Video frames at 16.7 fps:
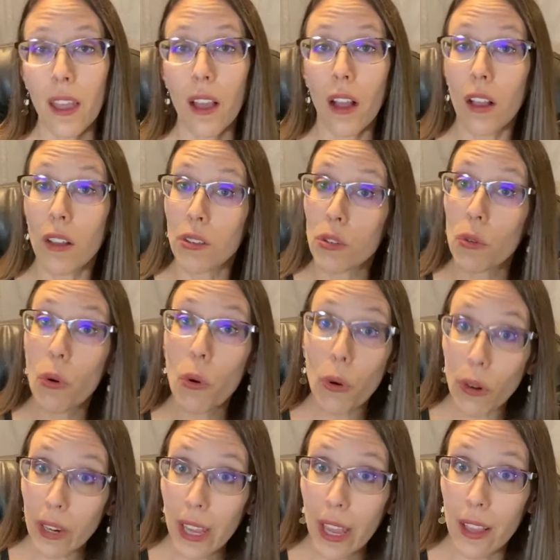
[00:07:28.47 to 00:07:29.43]
Also
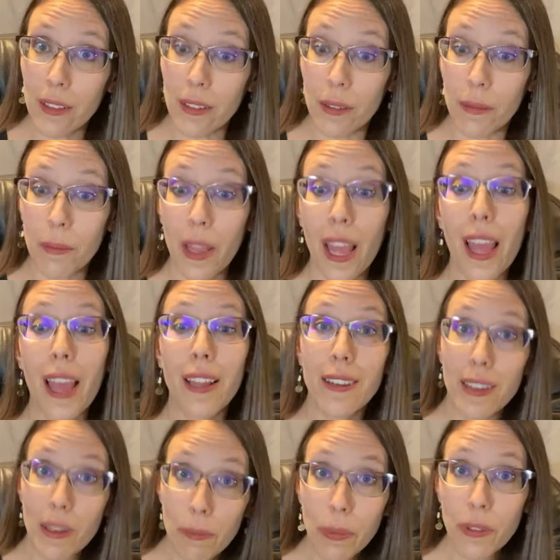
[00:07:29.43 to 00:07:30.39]
orgasm and
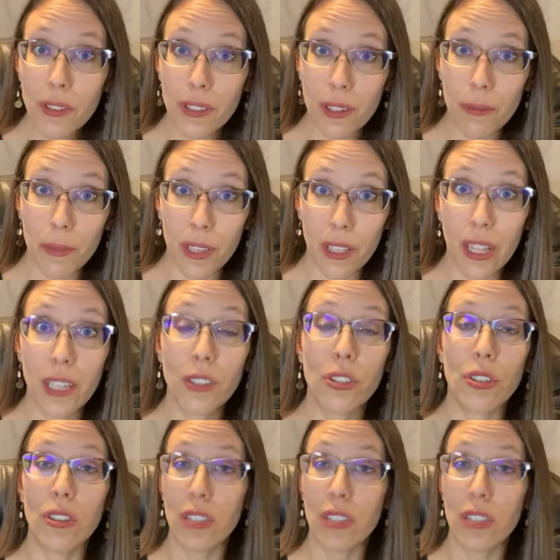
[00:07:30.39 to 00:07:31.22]
nipple stimulation.